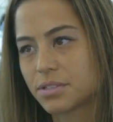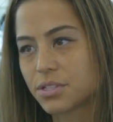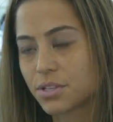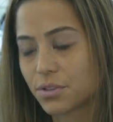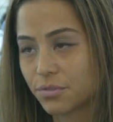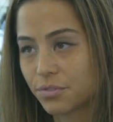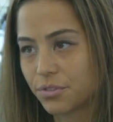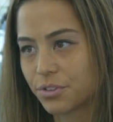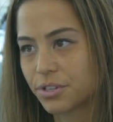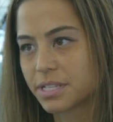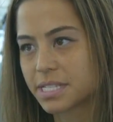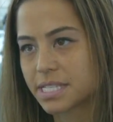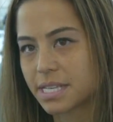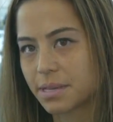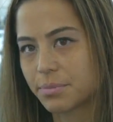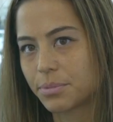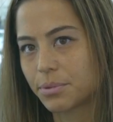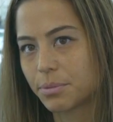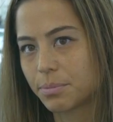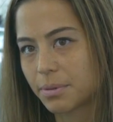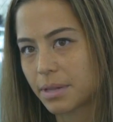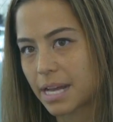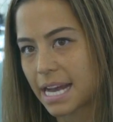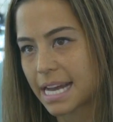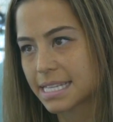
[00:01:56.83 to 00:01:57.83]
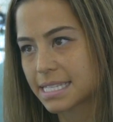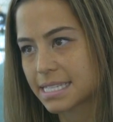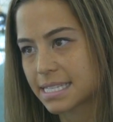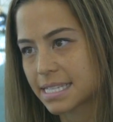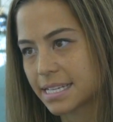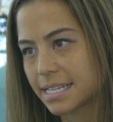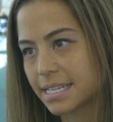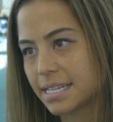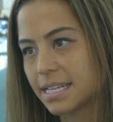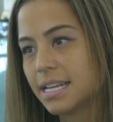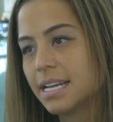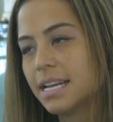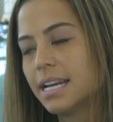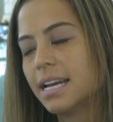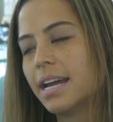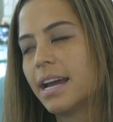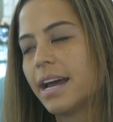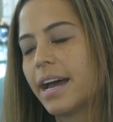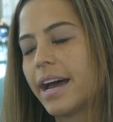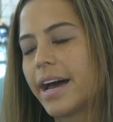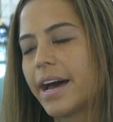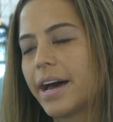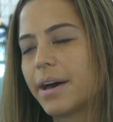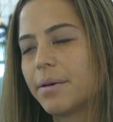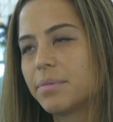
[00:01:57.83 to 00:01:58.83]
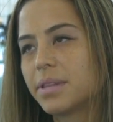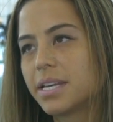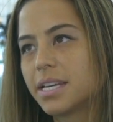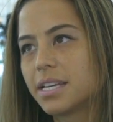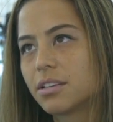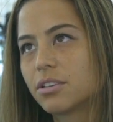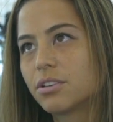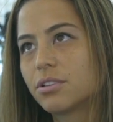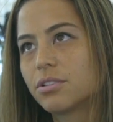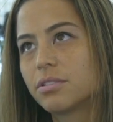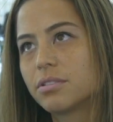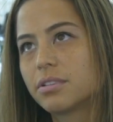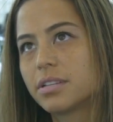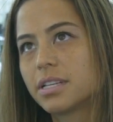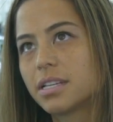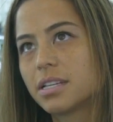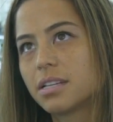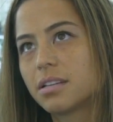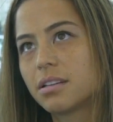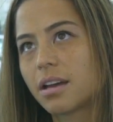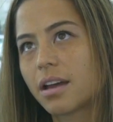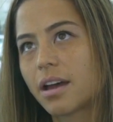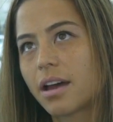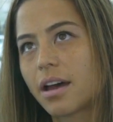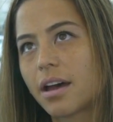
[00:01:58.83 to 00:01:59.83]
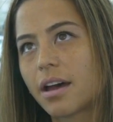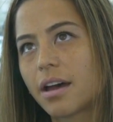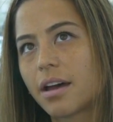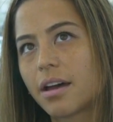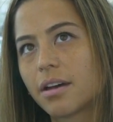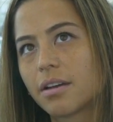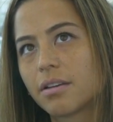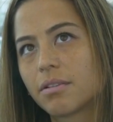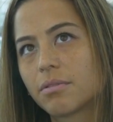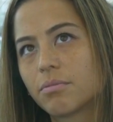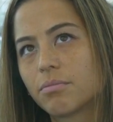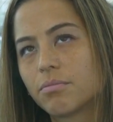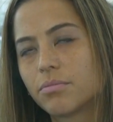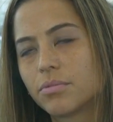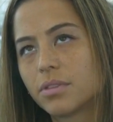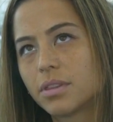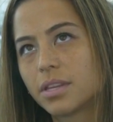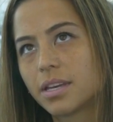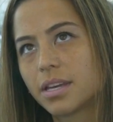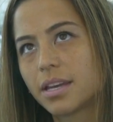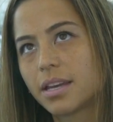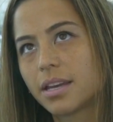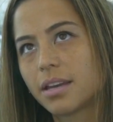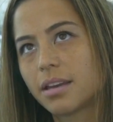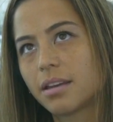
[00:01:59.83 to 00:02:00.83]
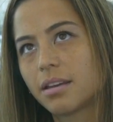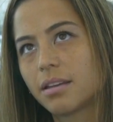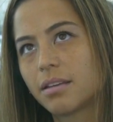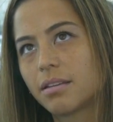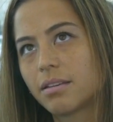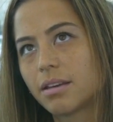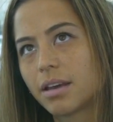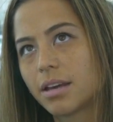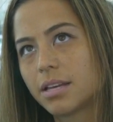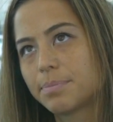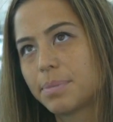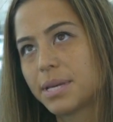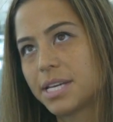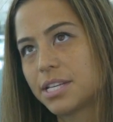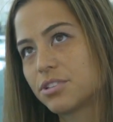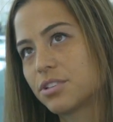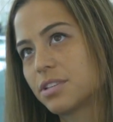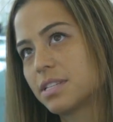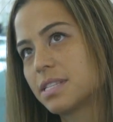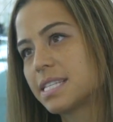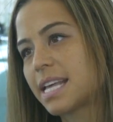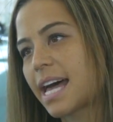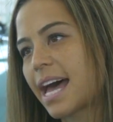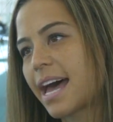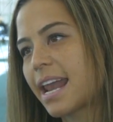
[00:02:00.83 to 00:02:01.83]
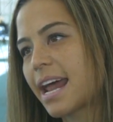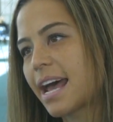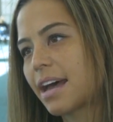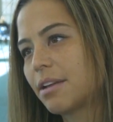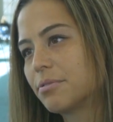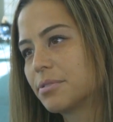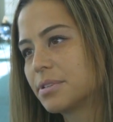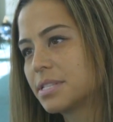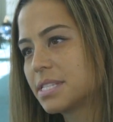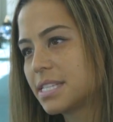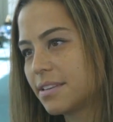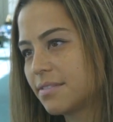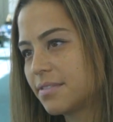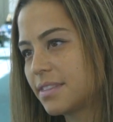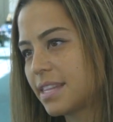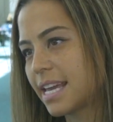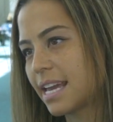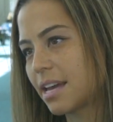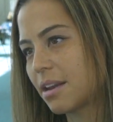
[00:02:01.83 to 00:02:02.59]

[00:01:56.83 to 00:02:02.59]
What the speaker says: So for example, Placid, they included the patients that had received the